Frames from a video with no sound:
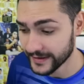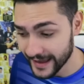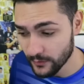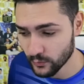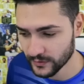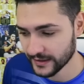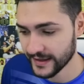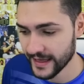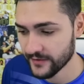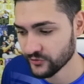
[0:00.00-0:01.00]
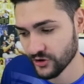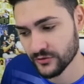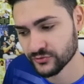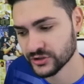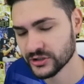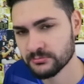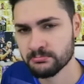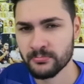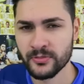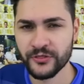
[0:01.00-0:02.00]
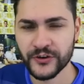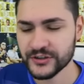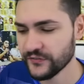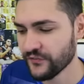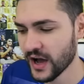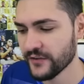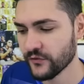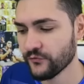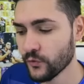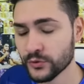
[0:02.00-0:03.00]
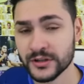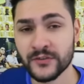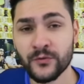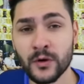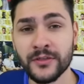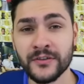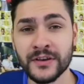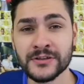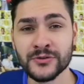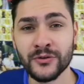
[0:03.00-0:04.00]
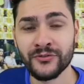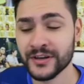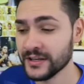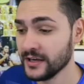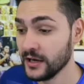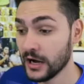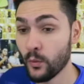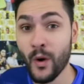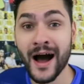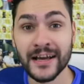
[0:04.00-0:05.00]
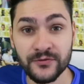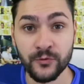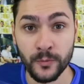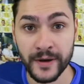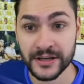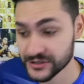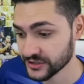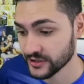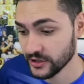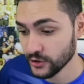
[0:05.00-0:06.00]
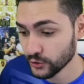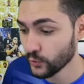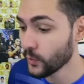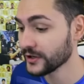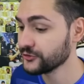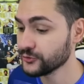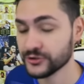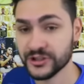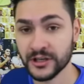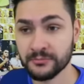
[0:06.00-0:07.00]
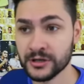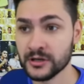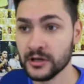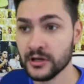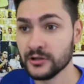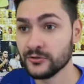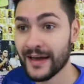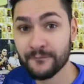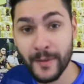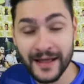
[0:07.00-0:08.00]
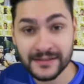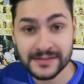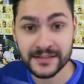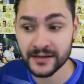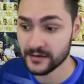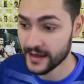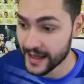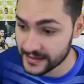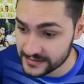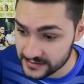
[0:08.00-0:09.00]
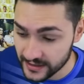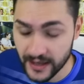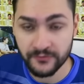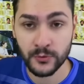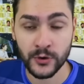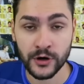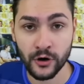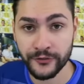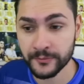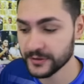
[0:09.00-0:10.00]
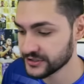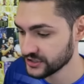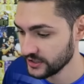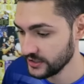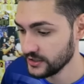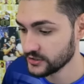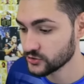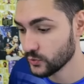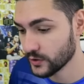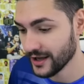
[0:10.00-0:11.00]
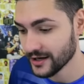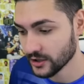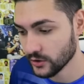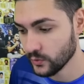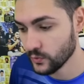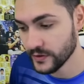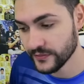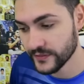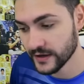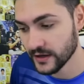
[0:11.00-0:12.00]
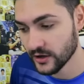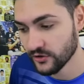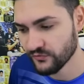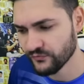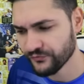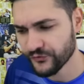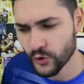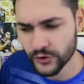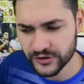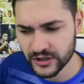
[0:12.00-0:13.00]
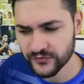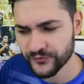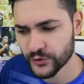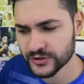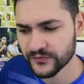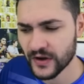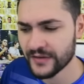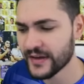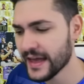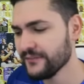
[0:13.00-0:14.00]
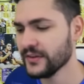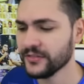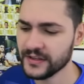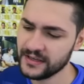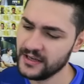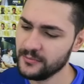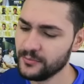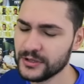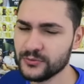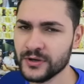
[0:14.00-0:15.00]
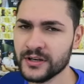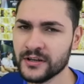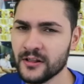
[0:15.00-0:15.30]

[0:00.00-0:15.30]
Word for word: Now we're gonna have around 35-40. The 4-3-3 is already a wide formation. You want your team to have balance there as everywhere on the pitch. So we're gonna go with the 40-45. Everything between